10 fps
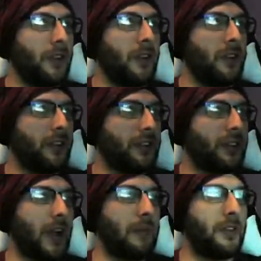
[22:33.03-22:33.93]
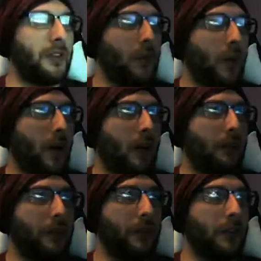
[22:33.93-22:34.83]
Just chopping you up,
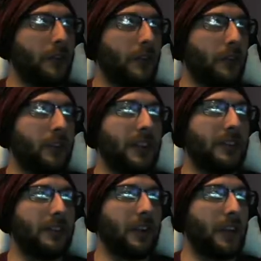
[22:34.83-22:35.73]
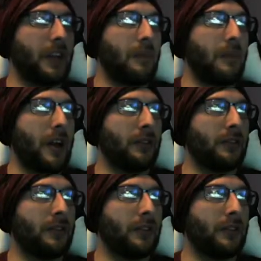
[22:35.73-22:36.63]
dude. Don't you get stuck in that mountain.
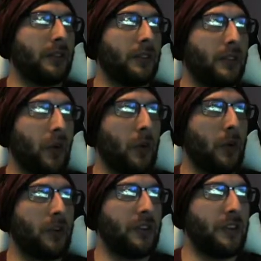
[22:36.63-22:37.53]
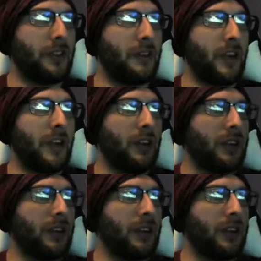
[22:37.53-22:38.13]
No one wants you to do that.